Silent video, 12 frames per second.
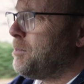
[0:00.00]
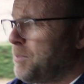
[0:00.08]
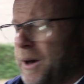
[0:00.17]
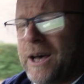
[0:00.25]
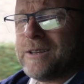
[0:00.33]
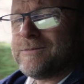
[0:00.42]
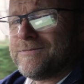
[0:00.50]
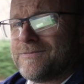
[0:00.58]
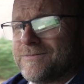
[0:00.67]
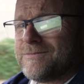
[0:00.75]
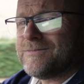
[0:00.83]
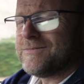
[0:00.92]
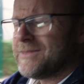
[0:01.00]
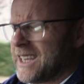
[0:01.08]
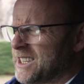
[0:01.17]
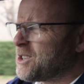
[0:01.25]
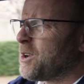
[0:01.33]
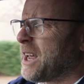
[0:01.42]
But
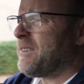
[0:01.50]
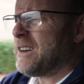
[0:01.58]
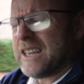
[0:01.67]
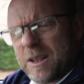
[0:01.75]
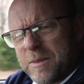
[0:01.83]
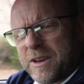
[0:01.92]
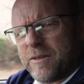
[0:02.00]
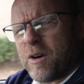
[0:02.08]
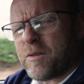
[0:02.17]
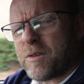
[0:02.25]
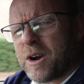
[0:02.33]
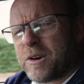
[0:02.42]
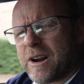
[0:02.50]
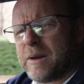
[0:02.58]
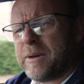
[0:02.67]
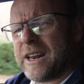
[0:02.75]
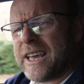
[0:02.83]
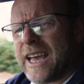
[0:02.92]
it's got to have a little bit of off-road
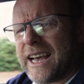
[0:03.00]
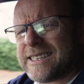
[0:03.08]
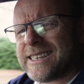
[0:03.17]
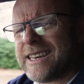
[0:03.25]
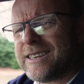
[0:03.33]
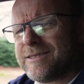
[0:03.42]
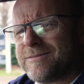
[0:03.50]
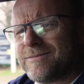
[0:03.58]
credibility, hasn't it?